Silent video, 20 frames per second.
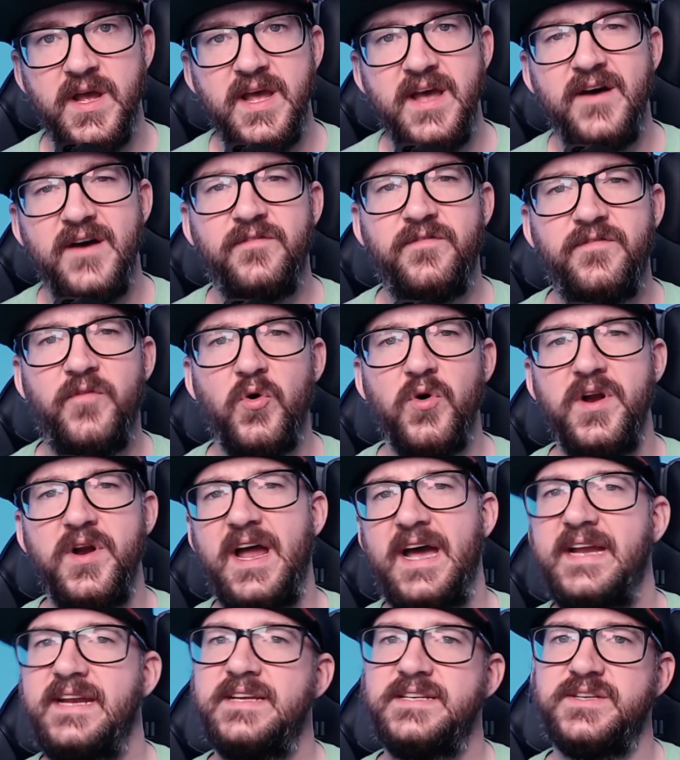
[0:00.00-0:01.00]

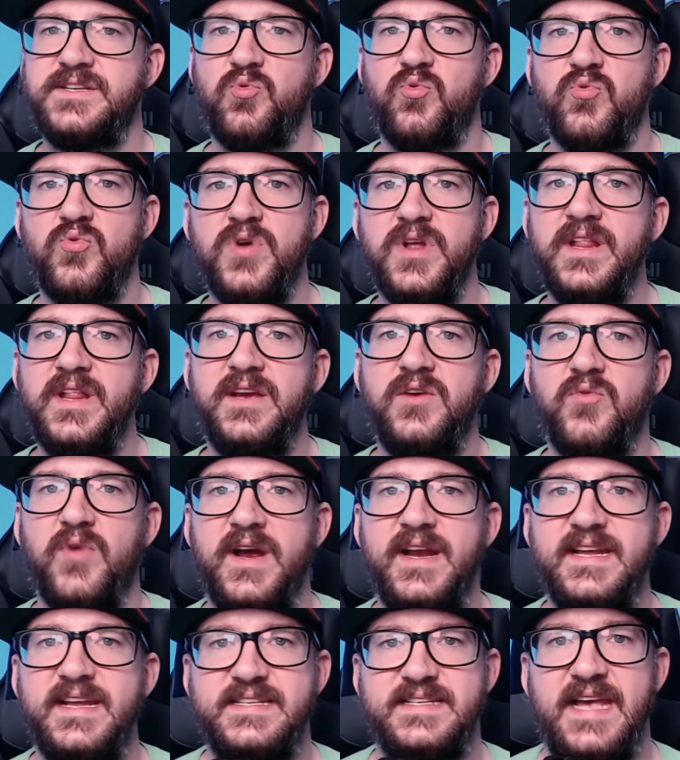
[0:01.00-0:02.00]
Fortnite is a really
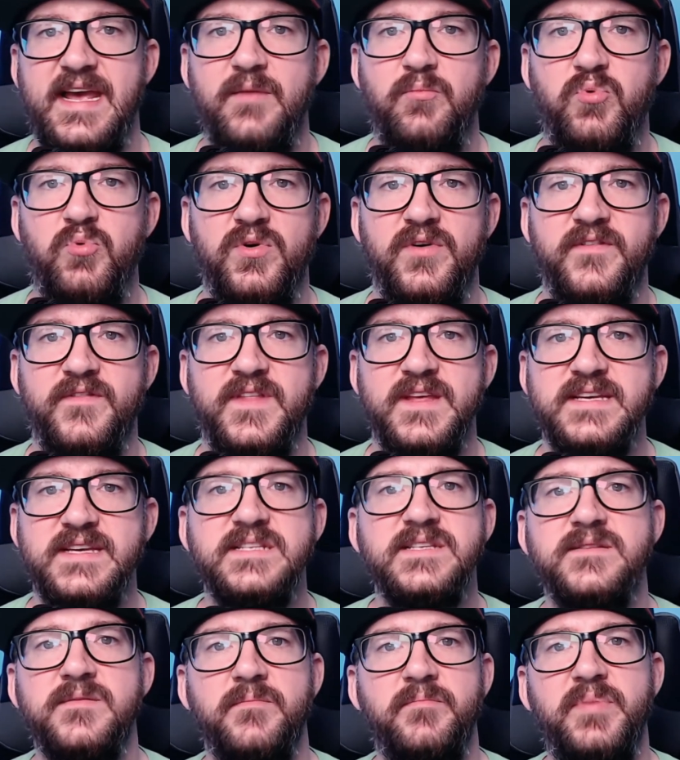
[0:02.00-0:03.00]
great example of
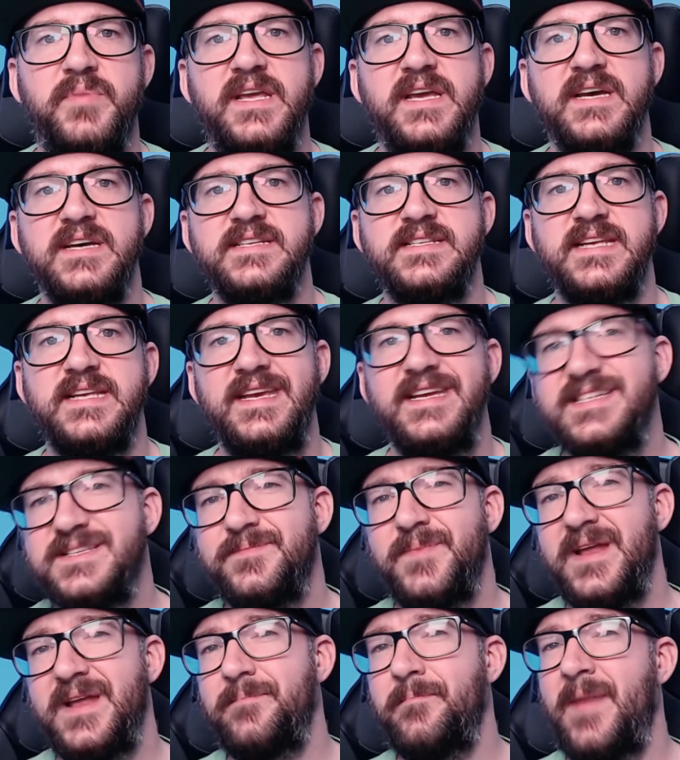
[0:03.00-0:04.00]
this because it's
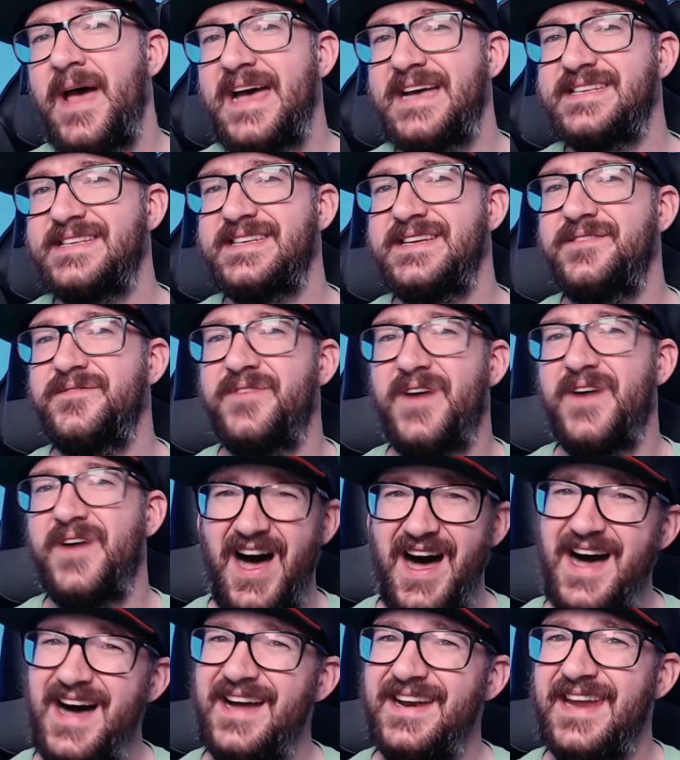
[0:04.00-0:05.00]
been massive
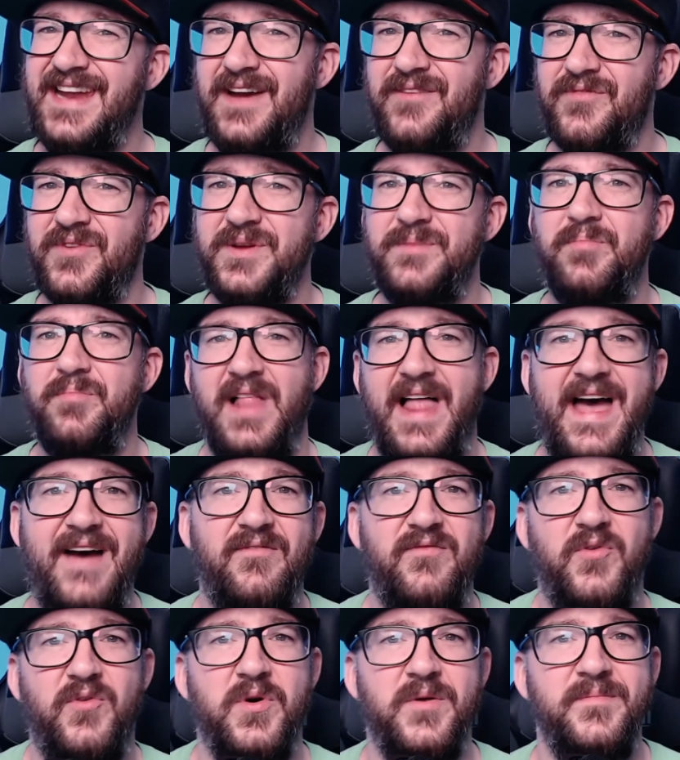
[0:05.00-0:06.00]
on every
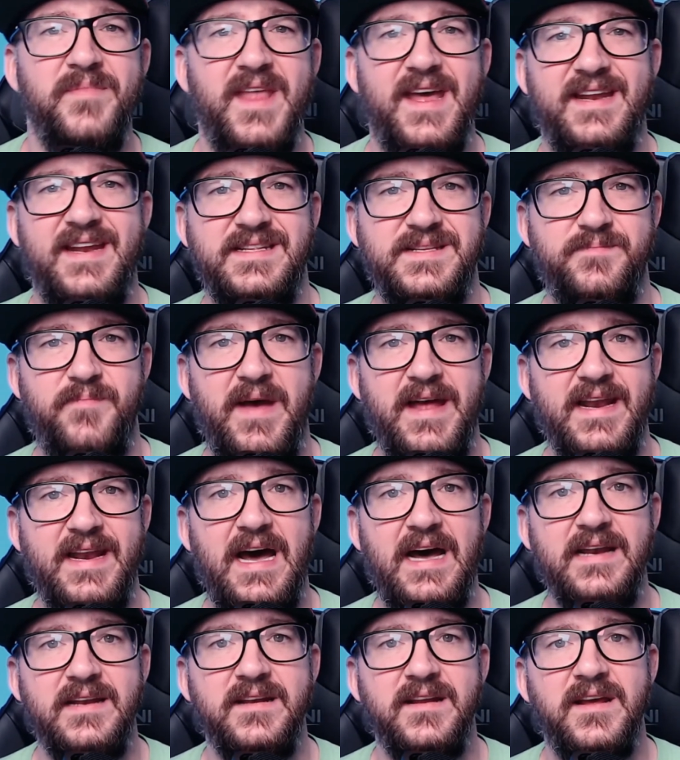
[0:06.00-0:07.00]
platform that it's been
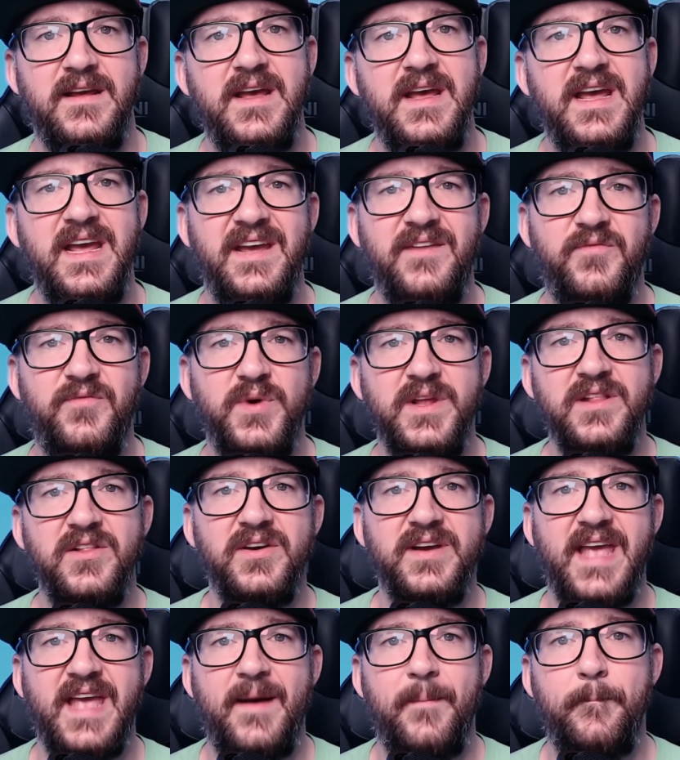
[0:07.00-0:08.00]
on. If we
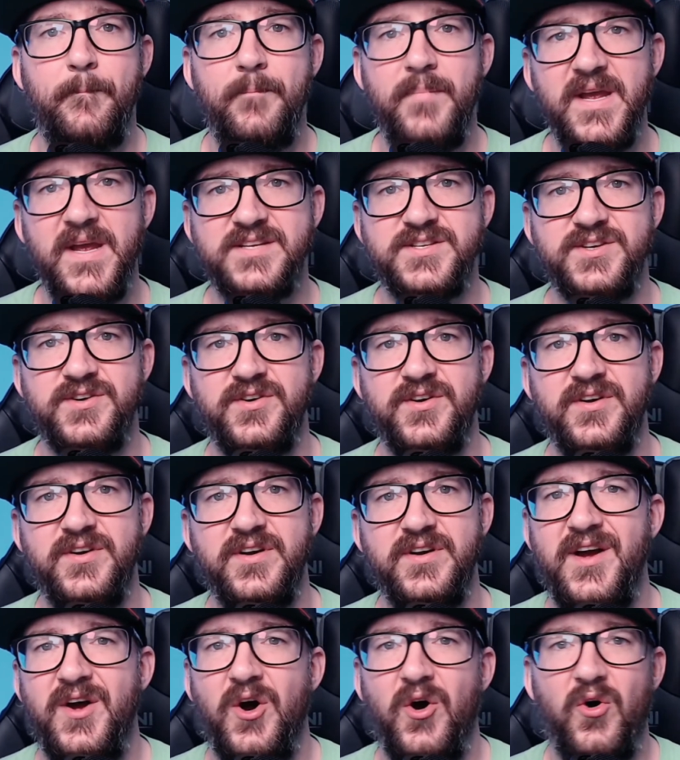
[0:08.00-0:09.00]
look at Mixer
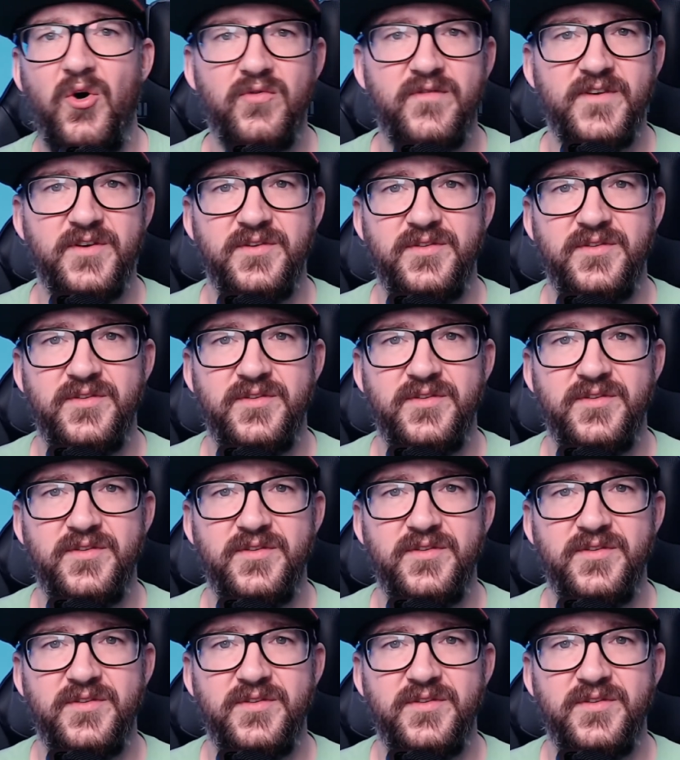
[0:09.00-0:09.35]
over